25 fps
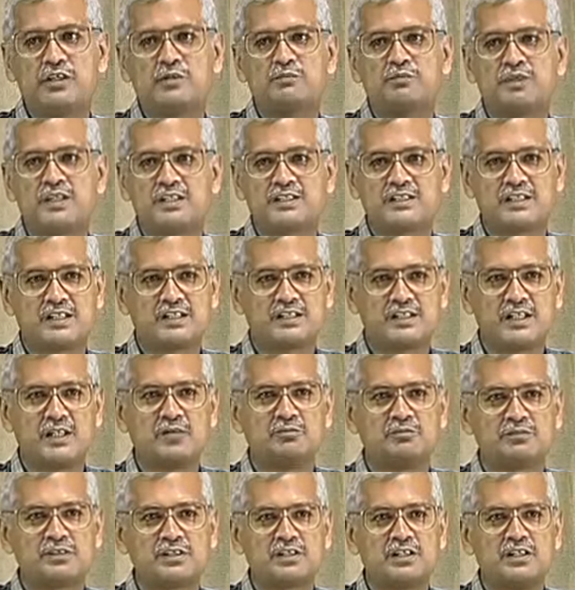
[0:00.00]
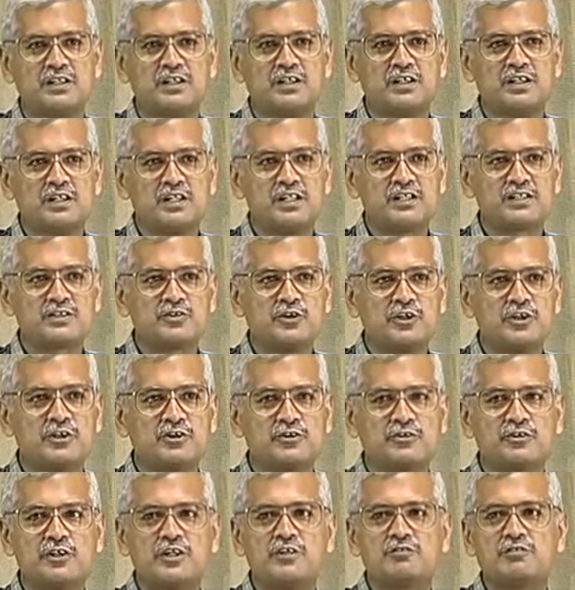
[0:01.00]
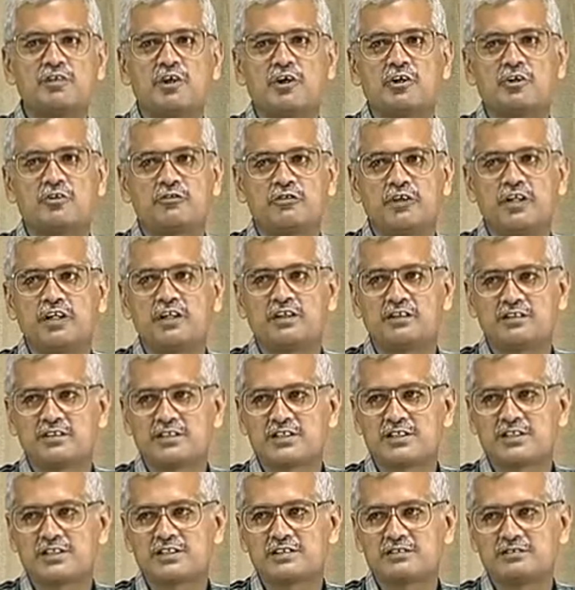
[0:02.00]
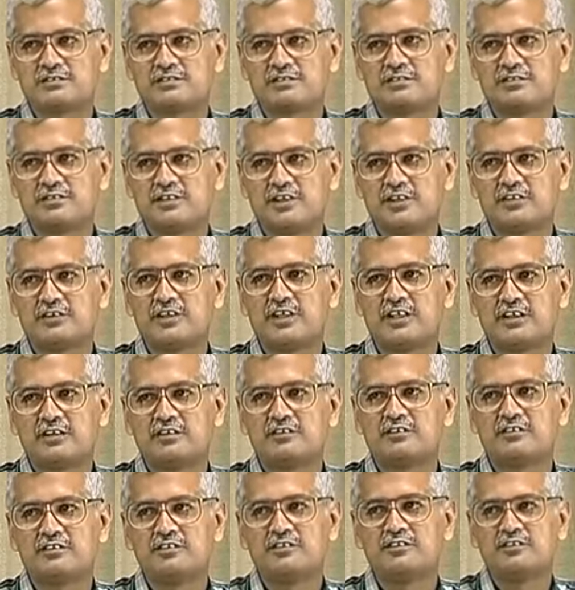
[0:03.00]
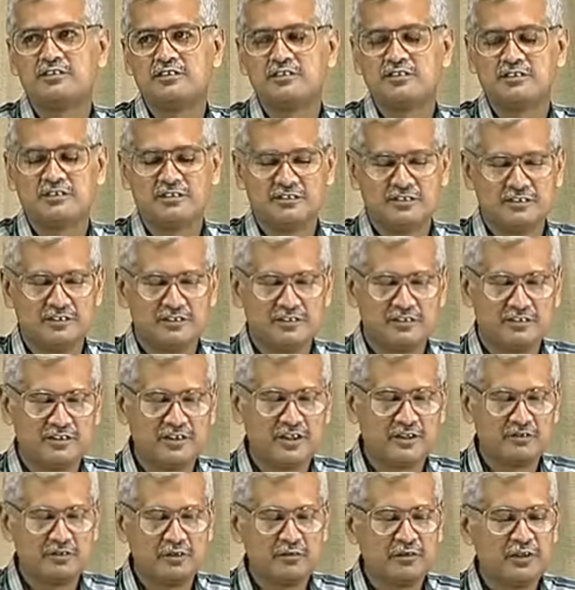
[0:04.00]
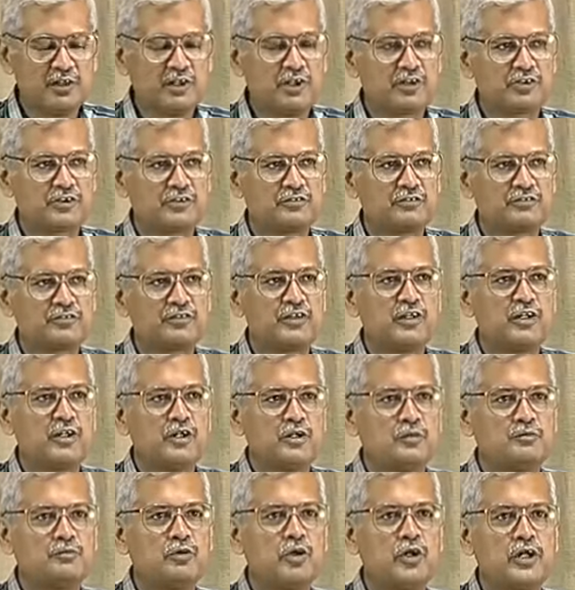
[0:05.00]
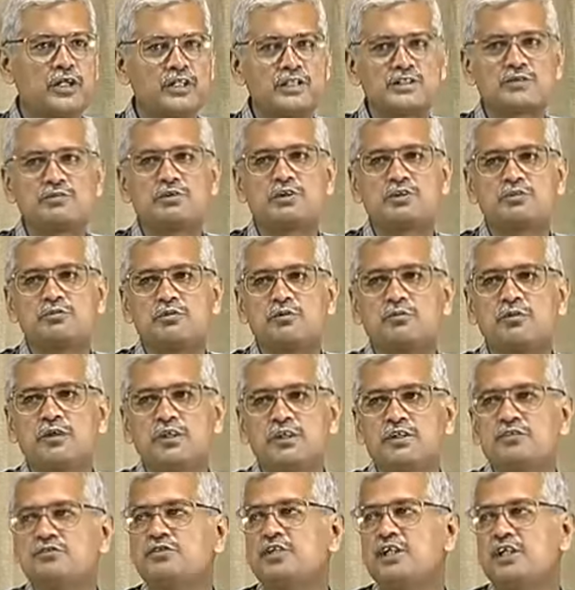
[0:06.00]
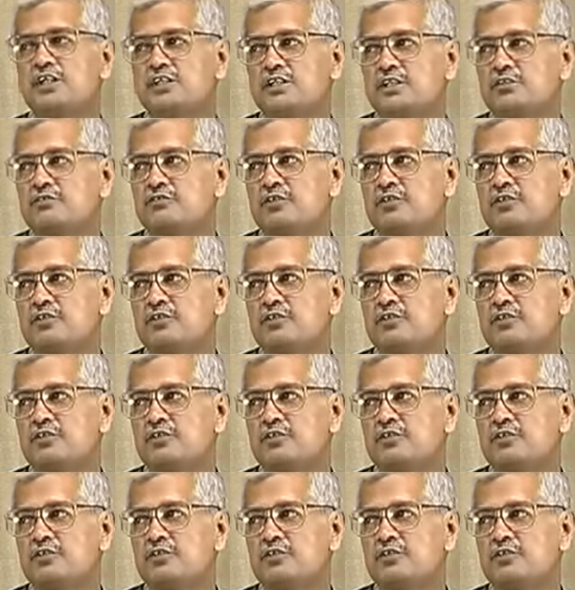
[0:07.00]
the best attempt is going to give lot of errors. Okay, there will be lot of points which will be deviated